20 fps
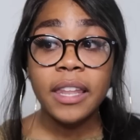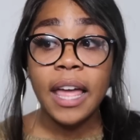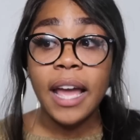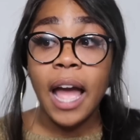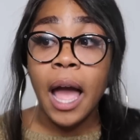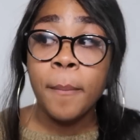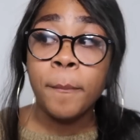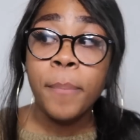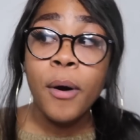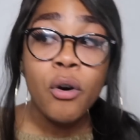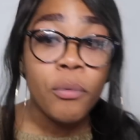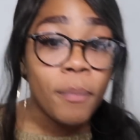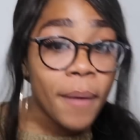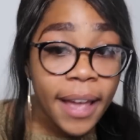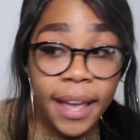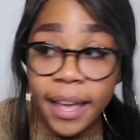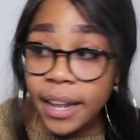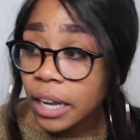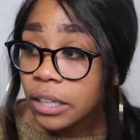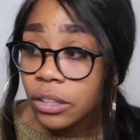Like, I poked
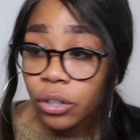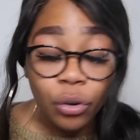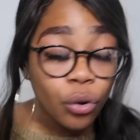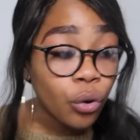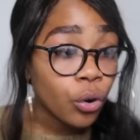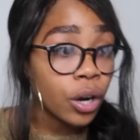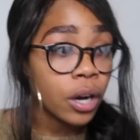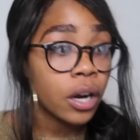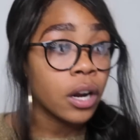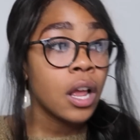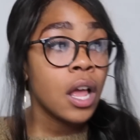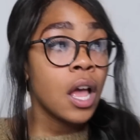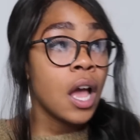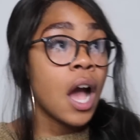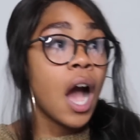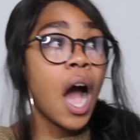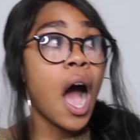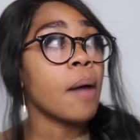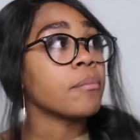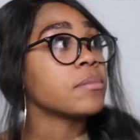my head out the door.
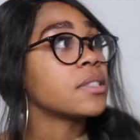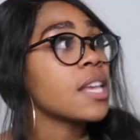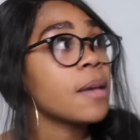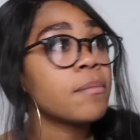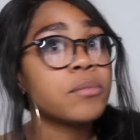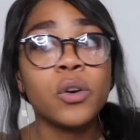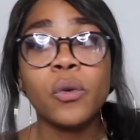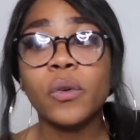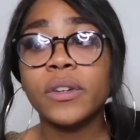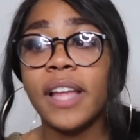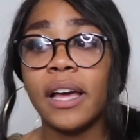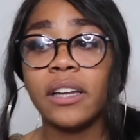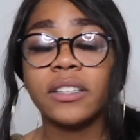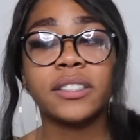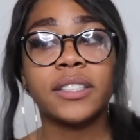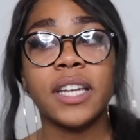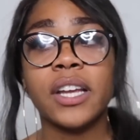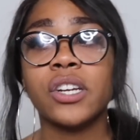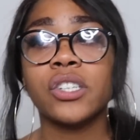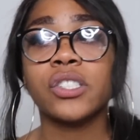I'm tiptoeing down the
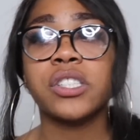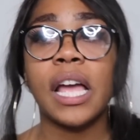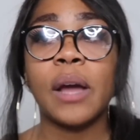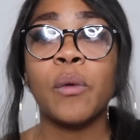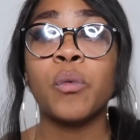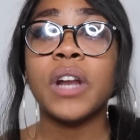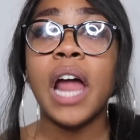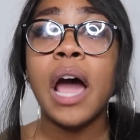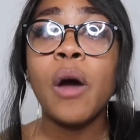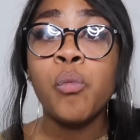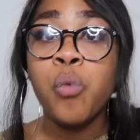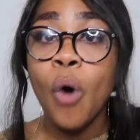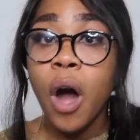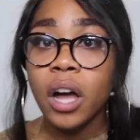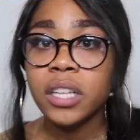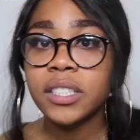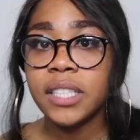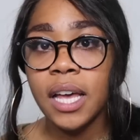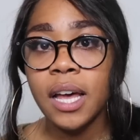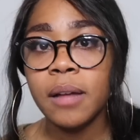stairs. Like, when I
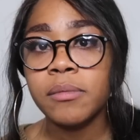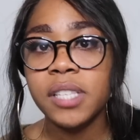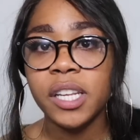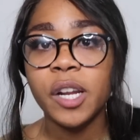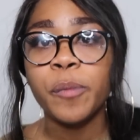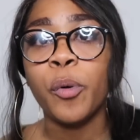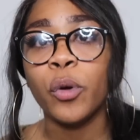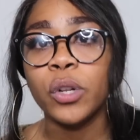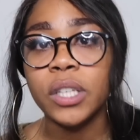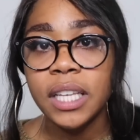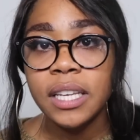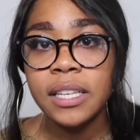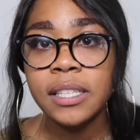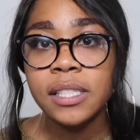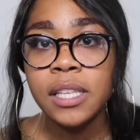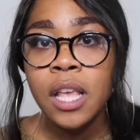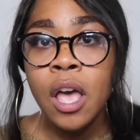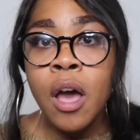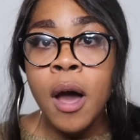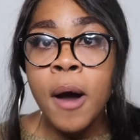walked up to the
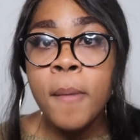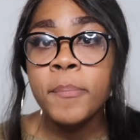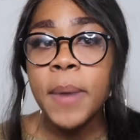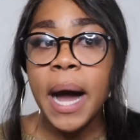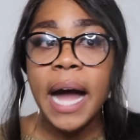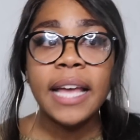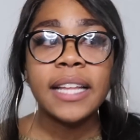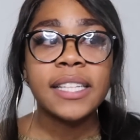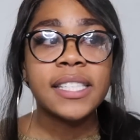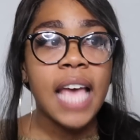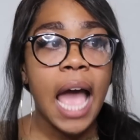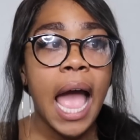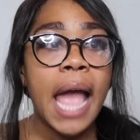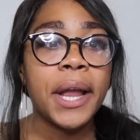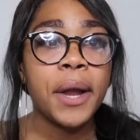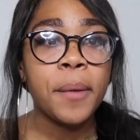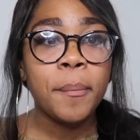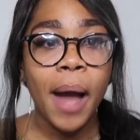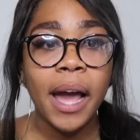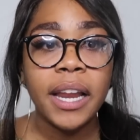police, my
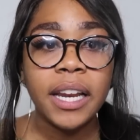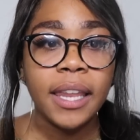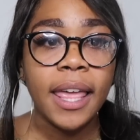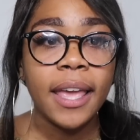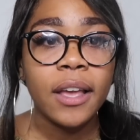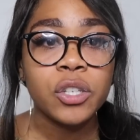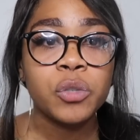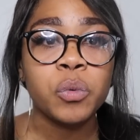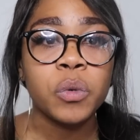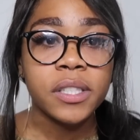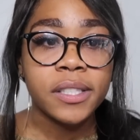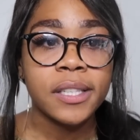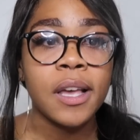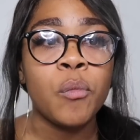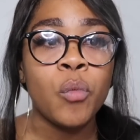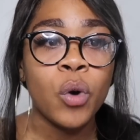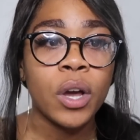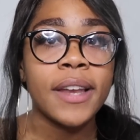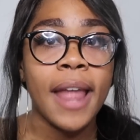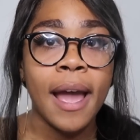entire body language was
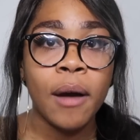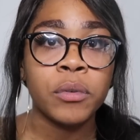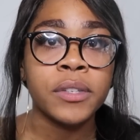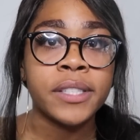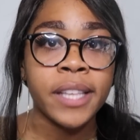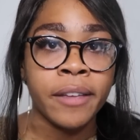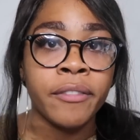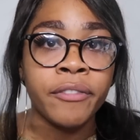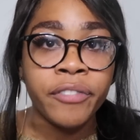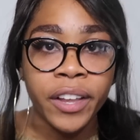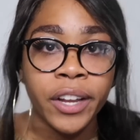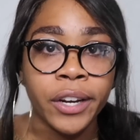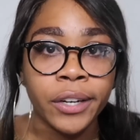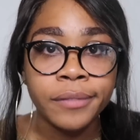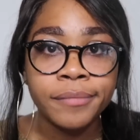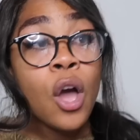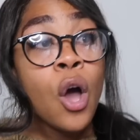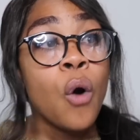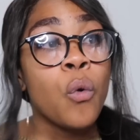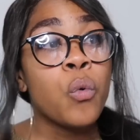someone that was in
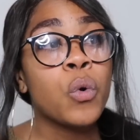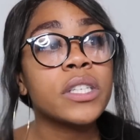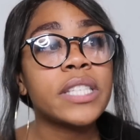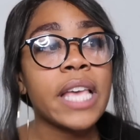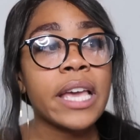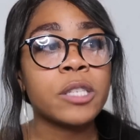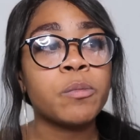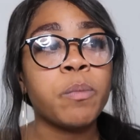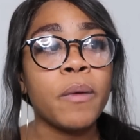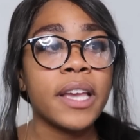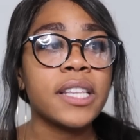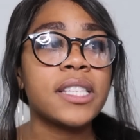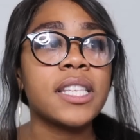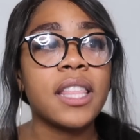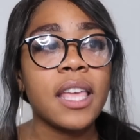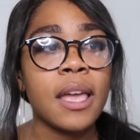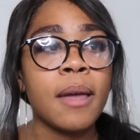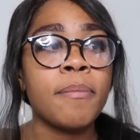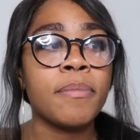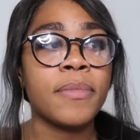fear. Once I explained
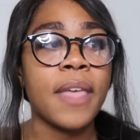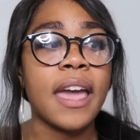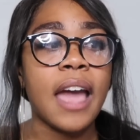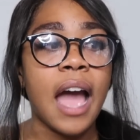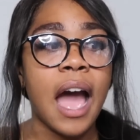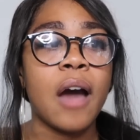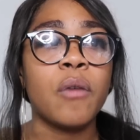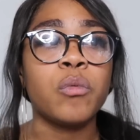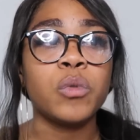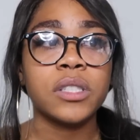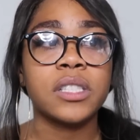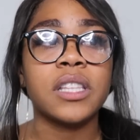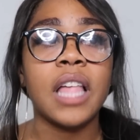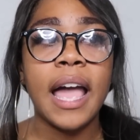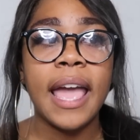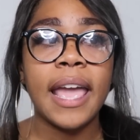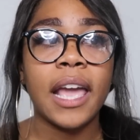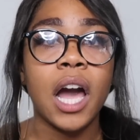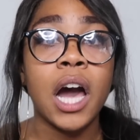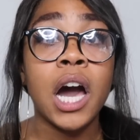to them that I was
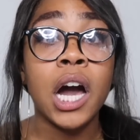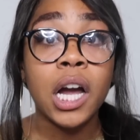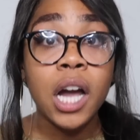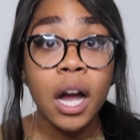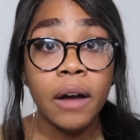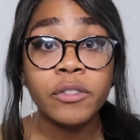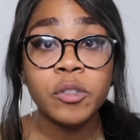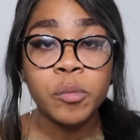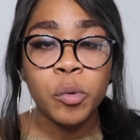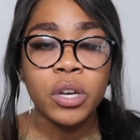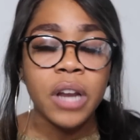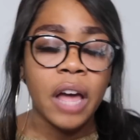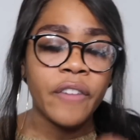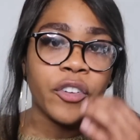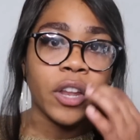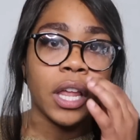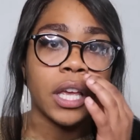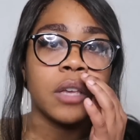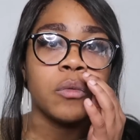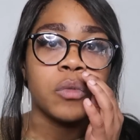like uncomfortable and I
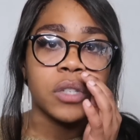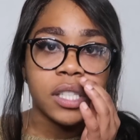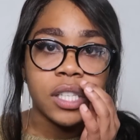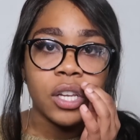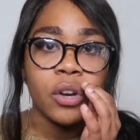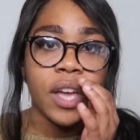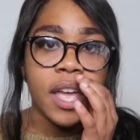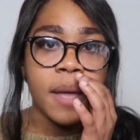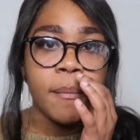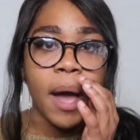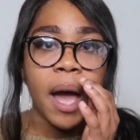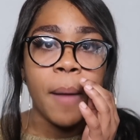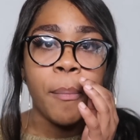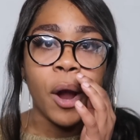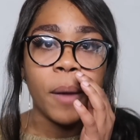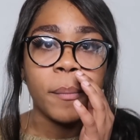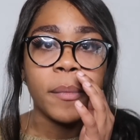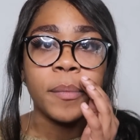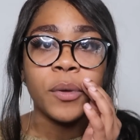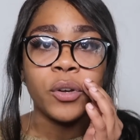felt like he was still in my
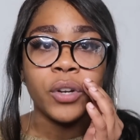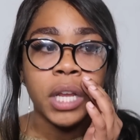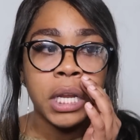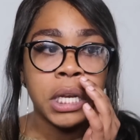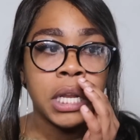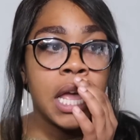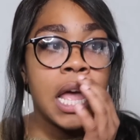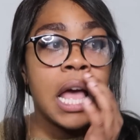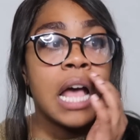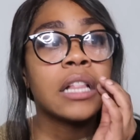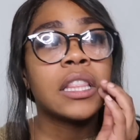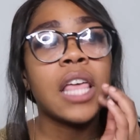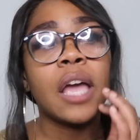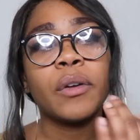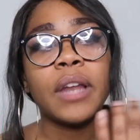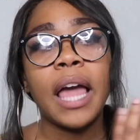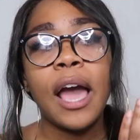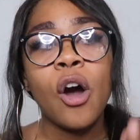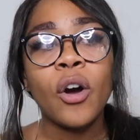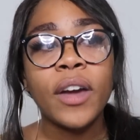apartment building, they
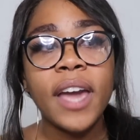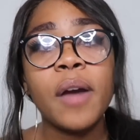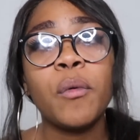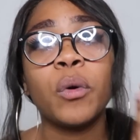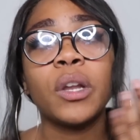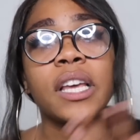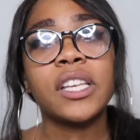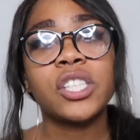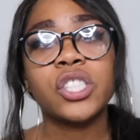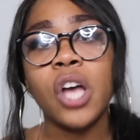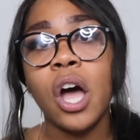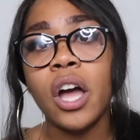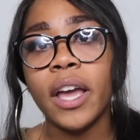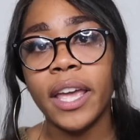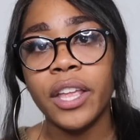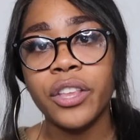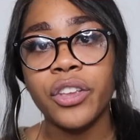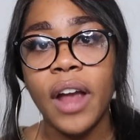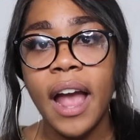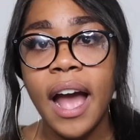were like, okay, well, let's
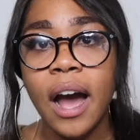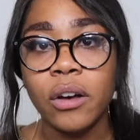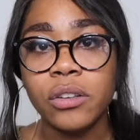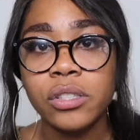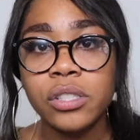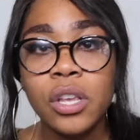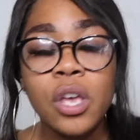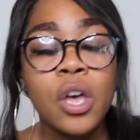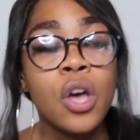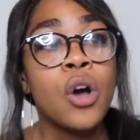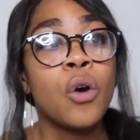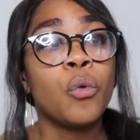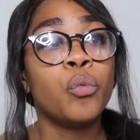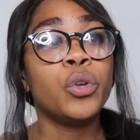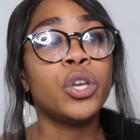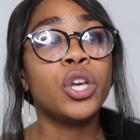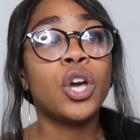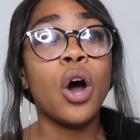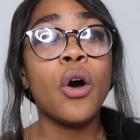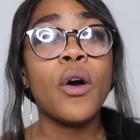talk in your house.
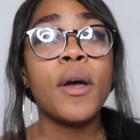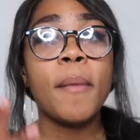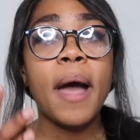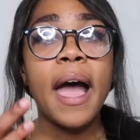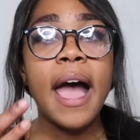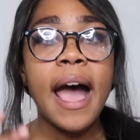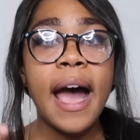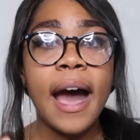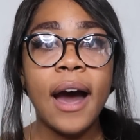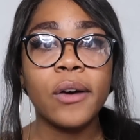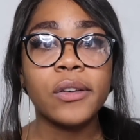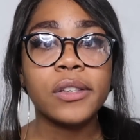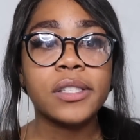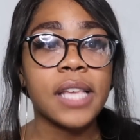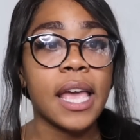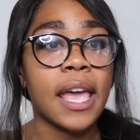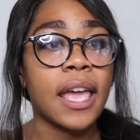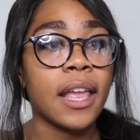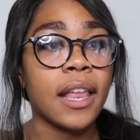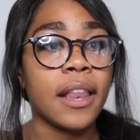We go in my
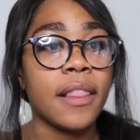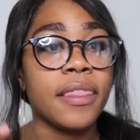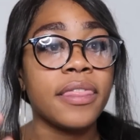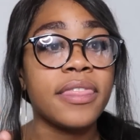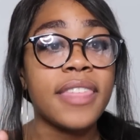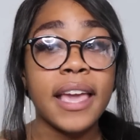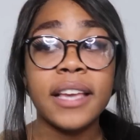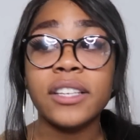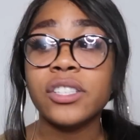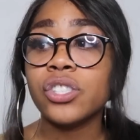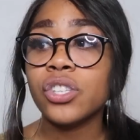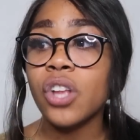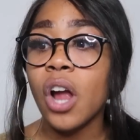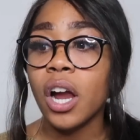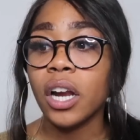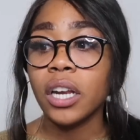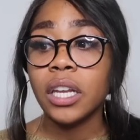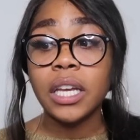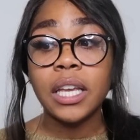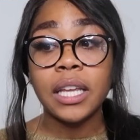house, and they
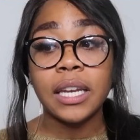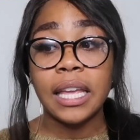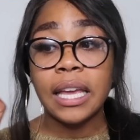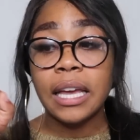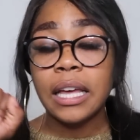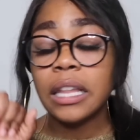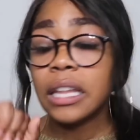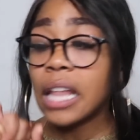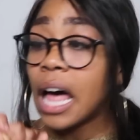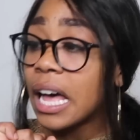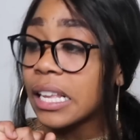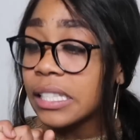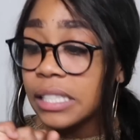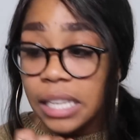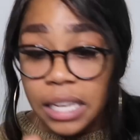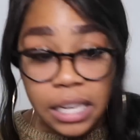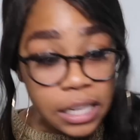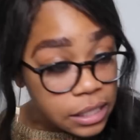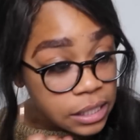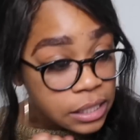start looking in
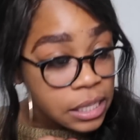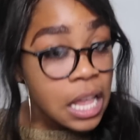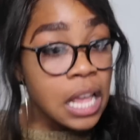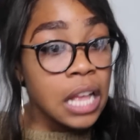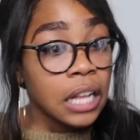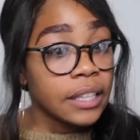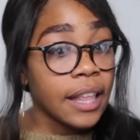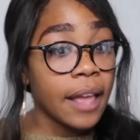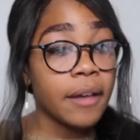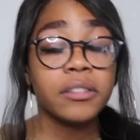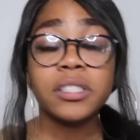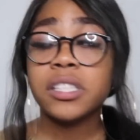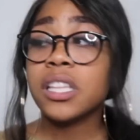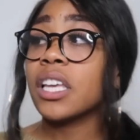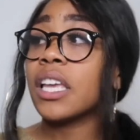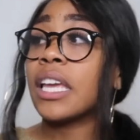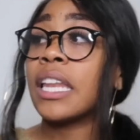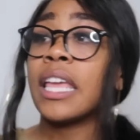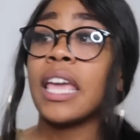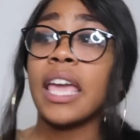closets. They was
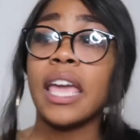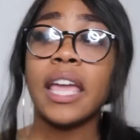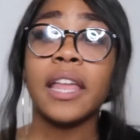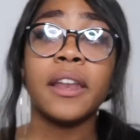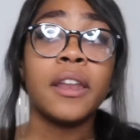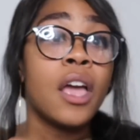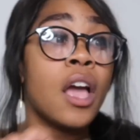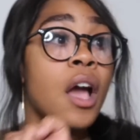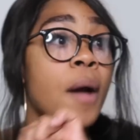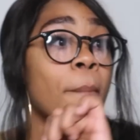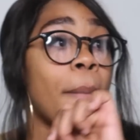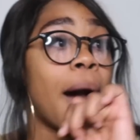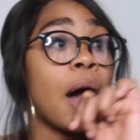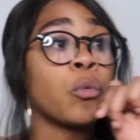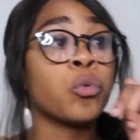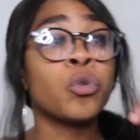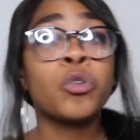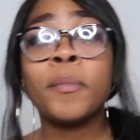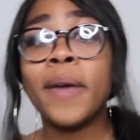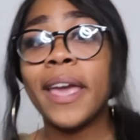looking in my
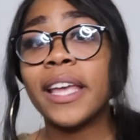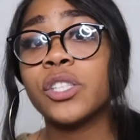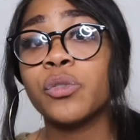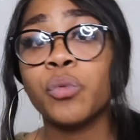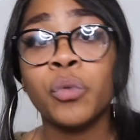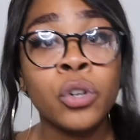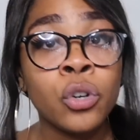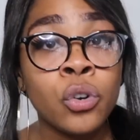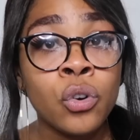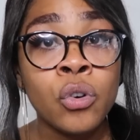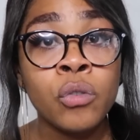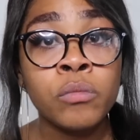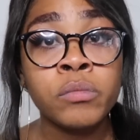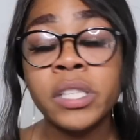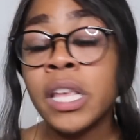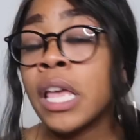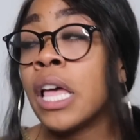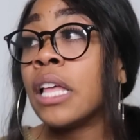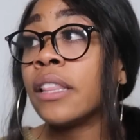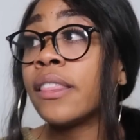roommate's
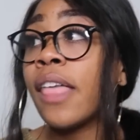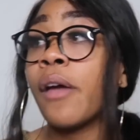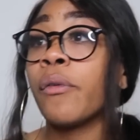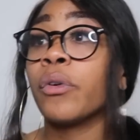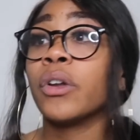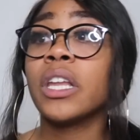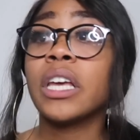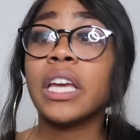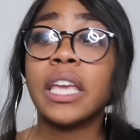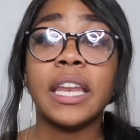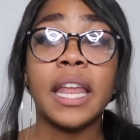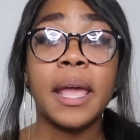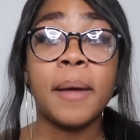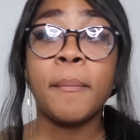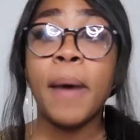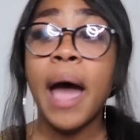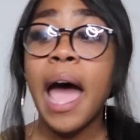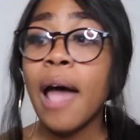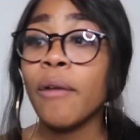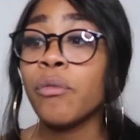rooms. They were looking
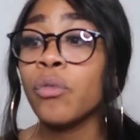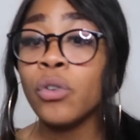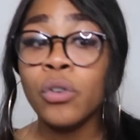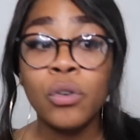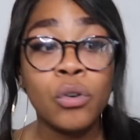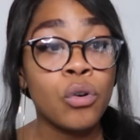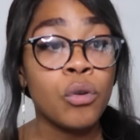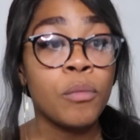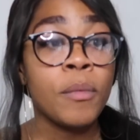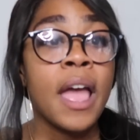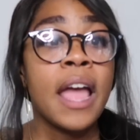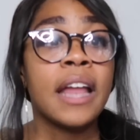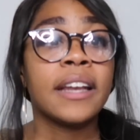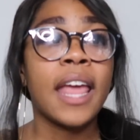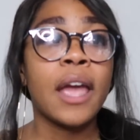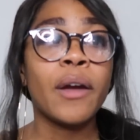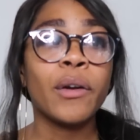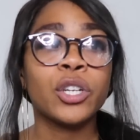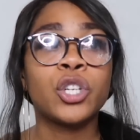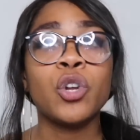in my room.
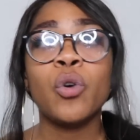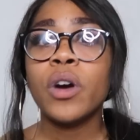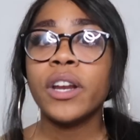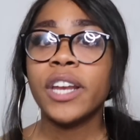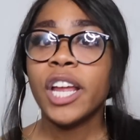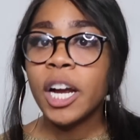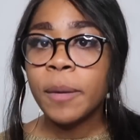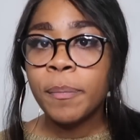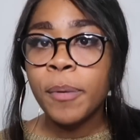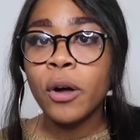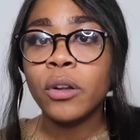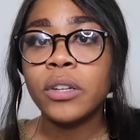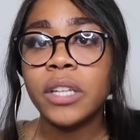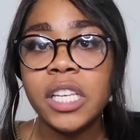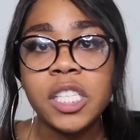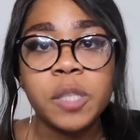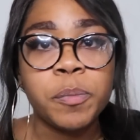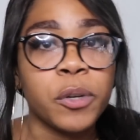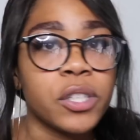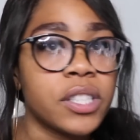They were doing their
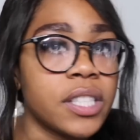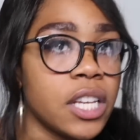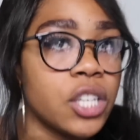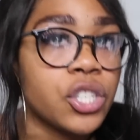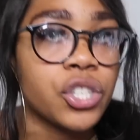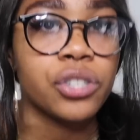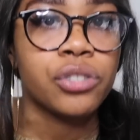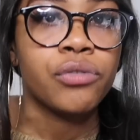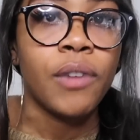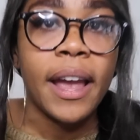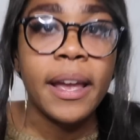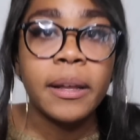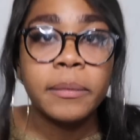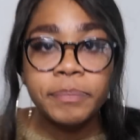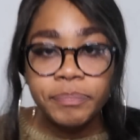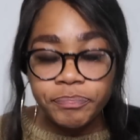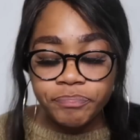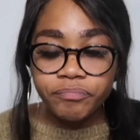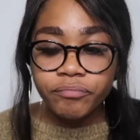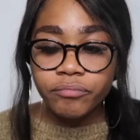police procedures, right?